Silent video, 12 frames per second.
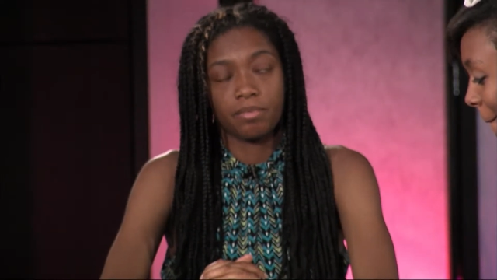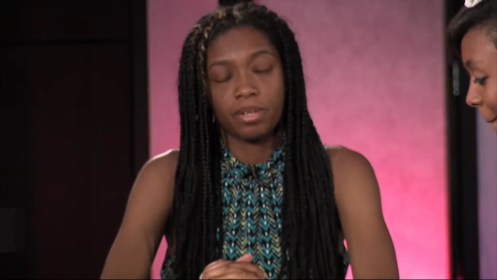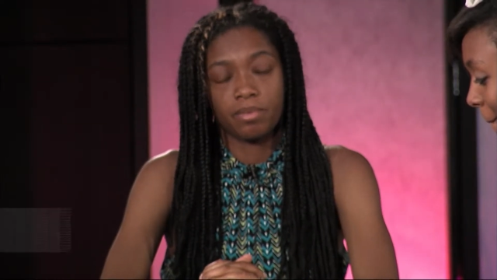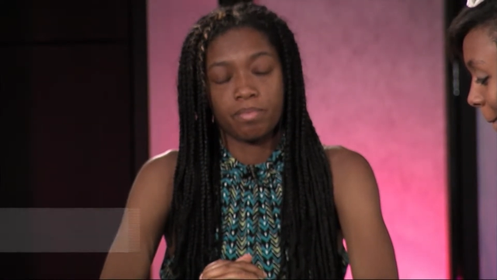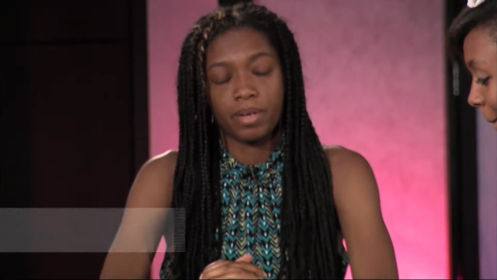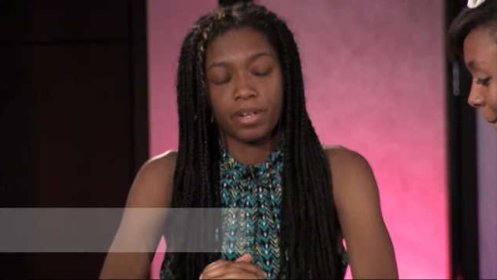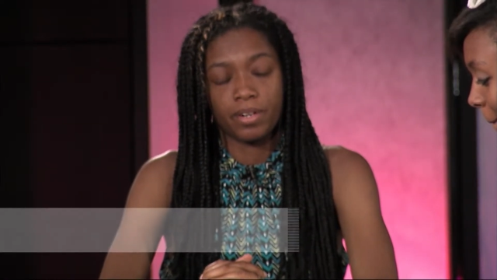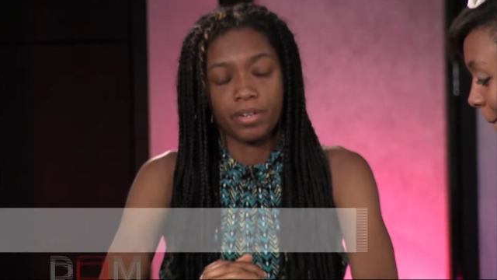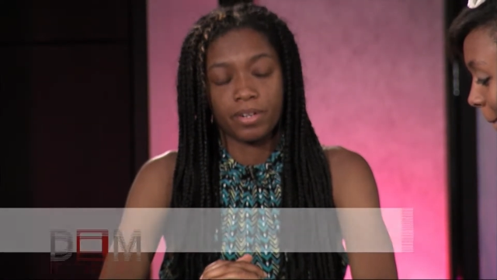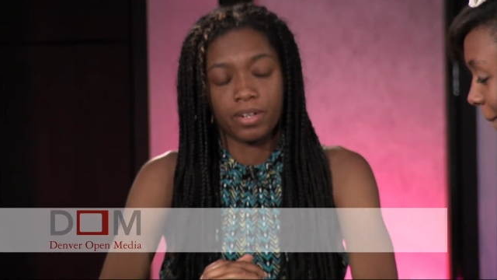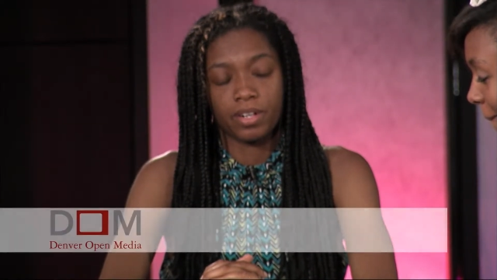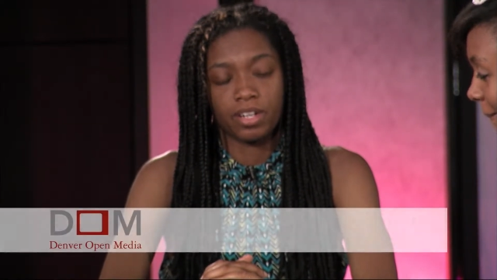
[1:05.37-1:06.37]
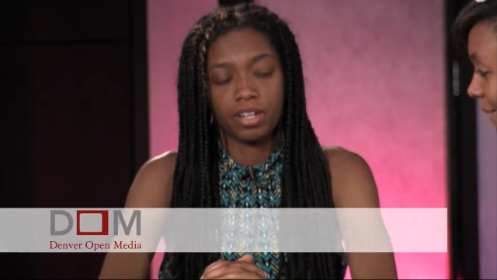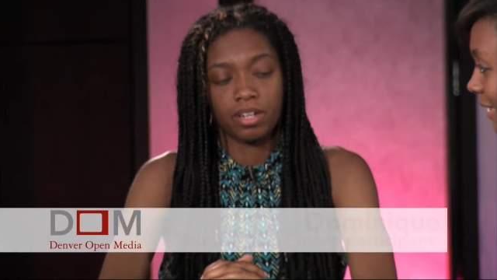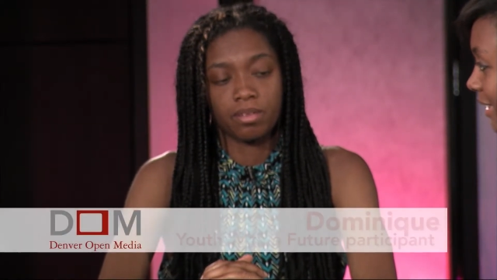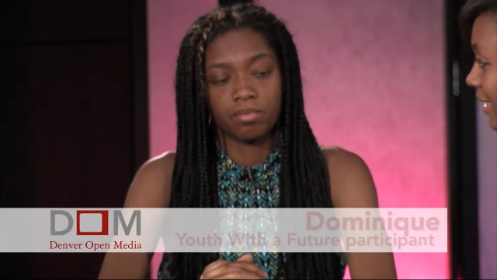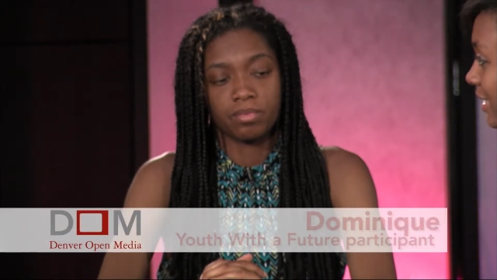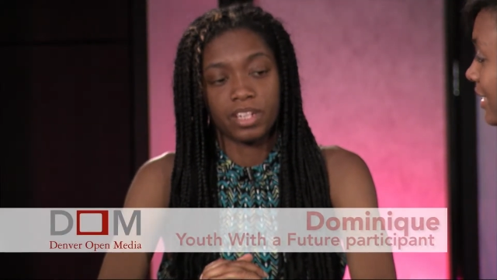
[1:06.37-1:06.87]
to be a better
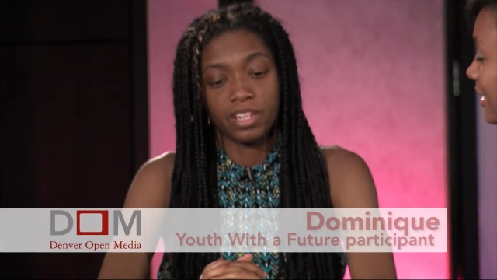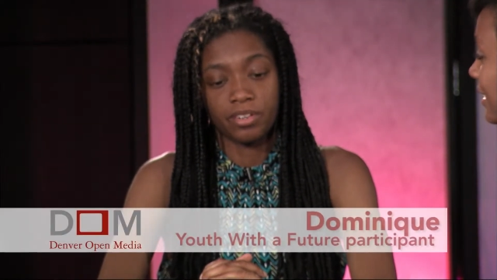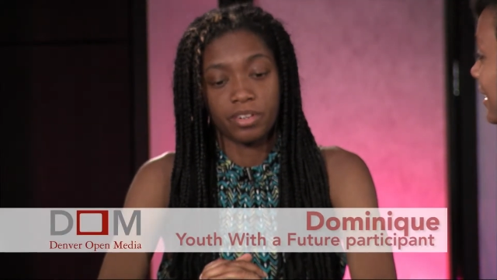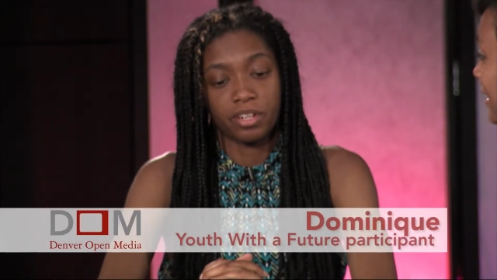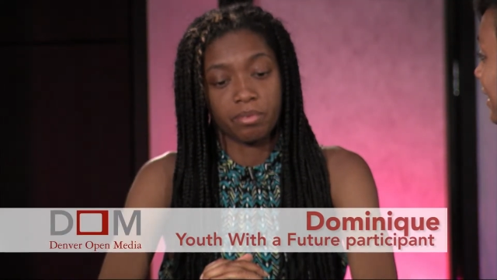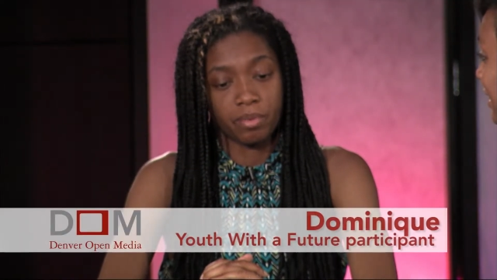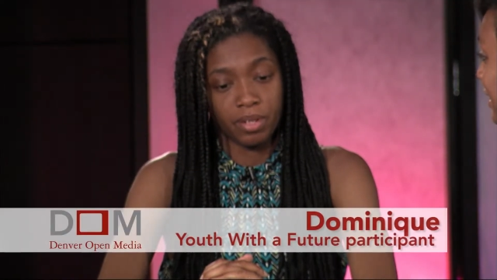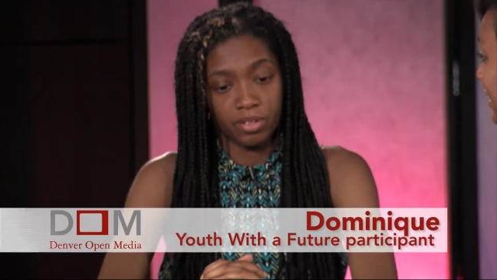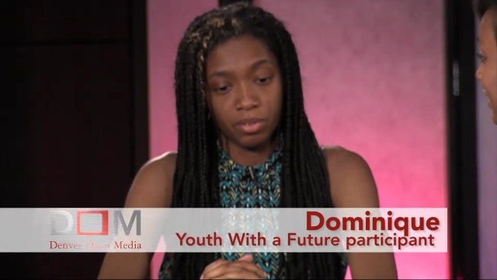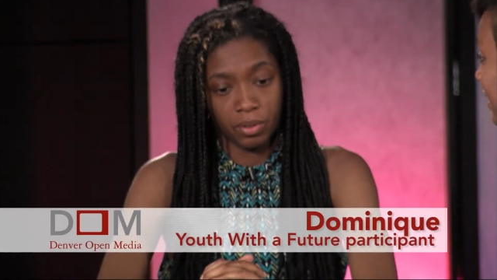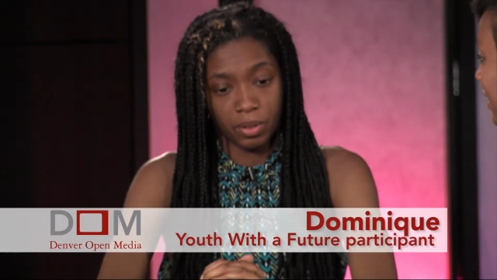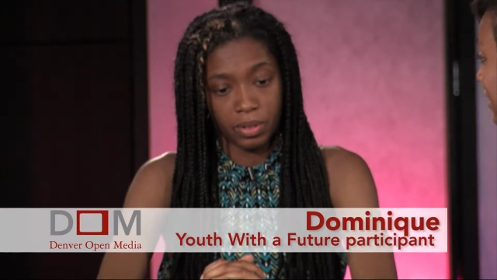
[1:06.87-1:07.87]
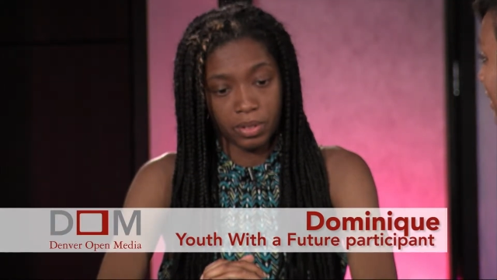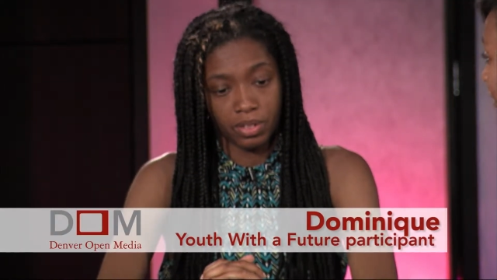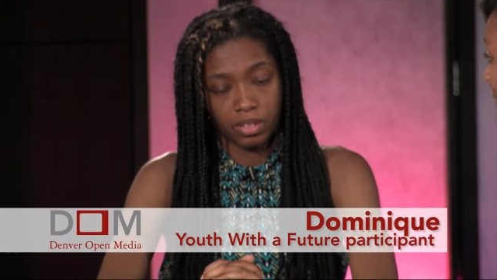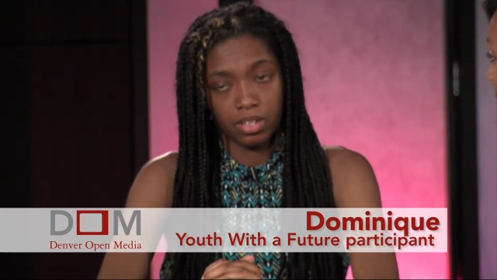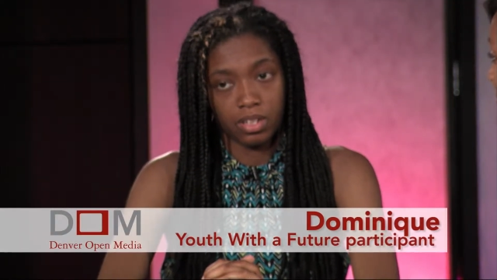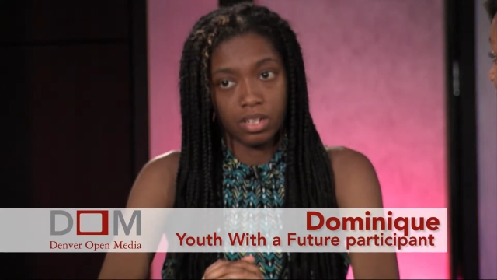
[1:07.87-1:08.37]
leader and a mentor
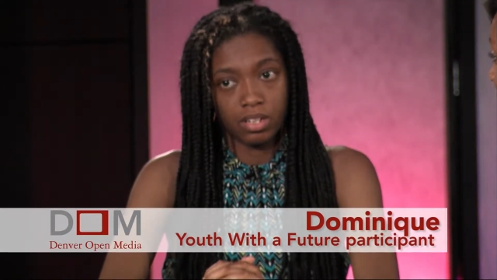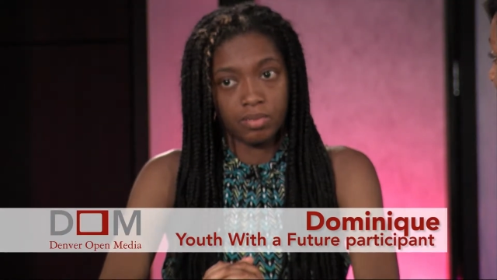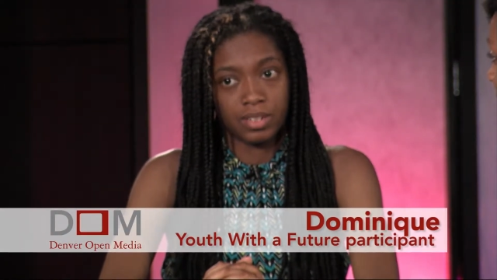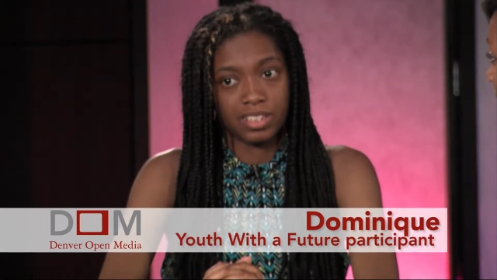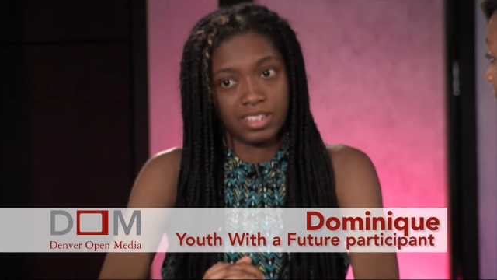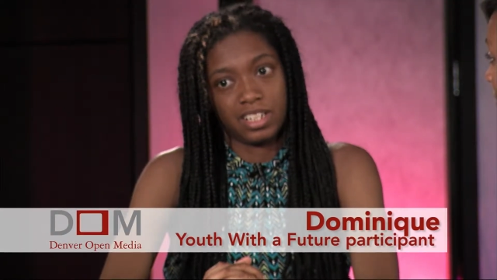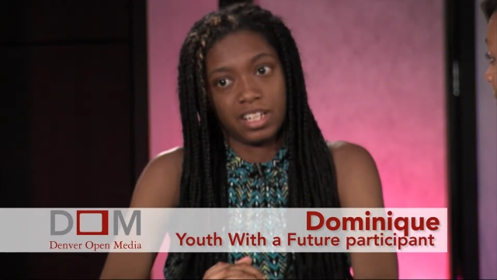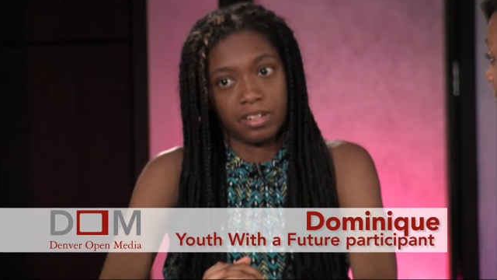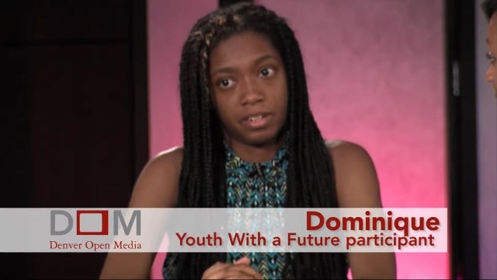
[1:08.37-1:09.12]
because